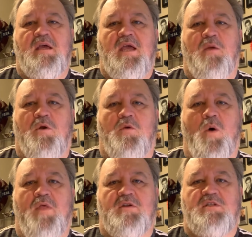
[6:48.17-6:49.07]
And when the
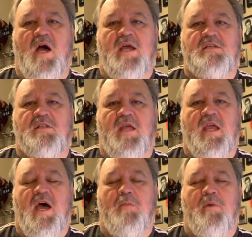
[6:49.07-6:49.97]
weather's nice and they
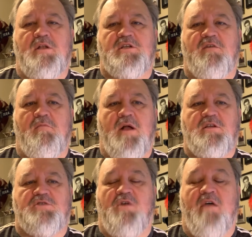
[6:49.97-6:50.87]
got a bunch of them, I
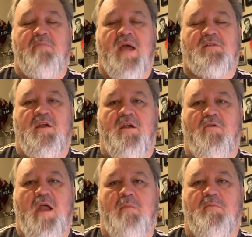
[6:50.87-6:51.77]
just drive back there and
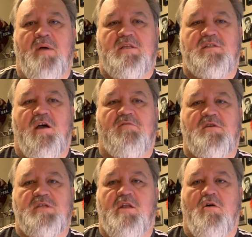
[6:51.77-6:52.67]
grab them myself
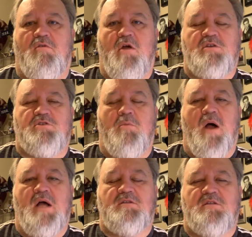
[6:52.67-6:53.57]
because they don't crush their
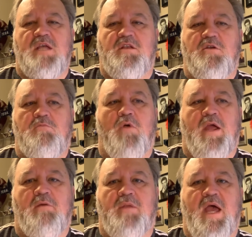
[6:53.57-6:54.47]
boxes. They do break
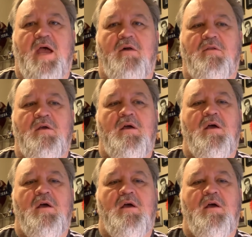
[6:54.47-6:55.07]
them down.